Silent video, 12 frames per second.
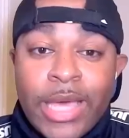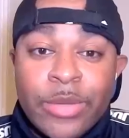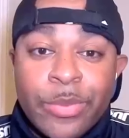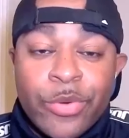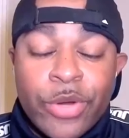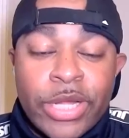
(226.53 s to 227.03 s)

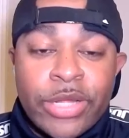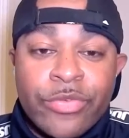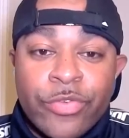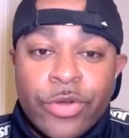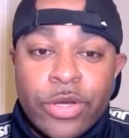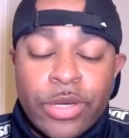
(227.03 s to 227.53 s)
Kapri
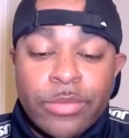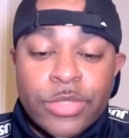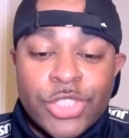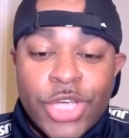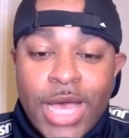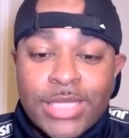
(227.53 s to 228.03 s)
from
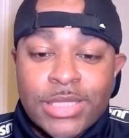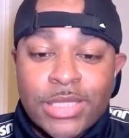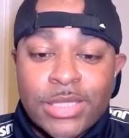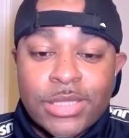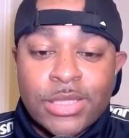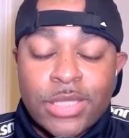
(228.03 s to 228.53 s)

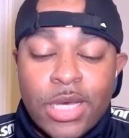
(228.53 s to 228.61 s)
Joseline's